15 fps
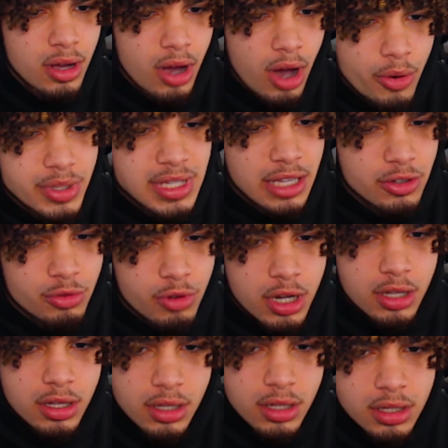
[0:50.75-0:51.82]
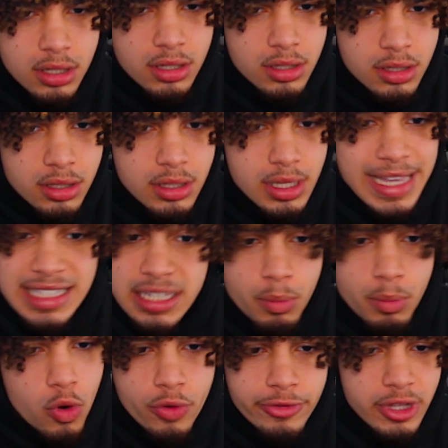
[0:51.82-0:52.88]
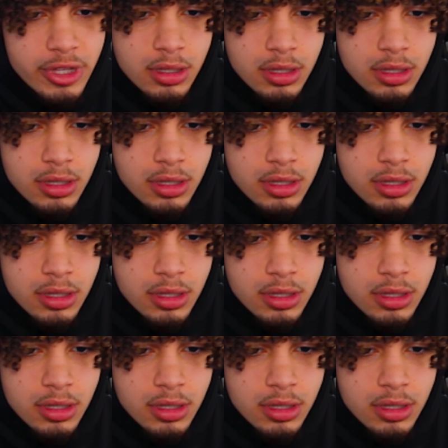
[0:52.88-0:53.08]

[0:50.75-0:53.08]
Oh, he's on the run. It's a movie.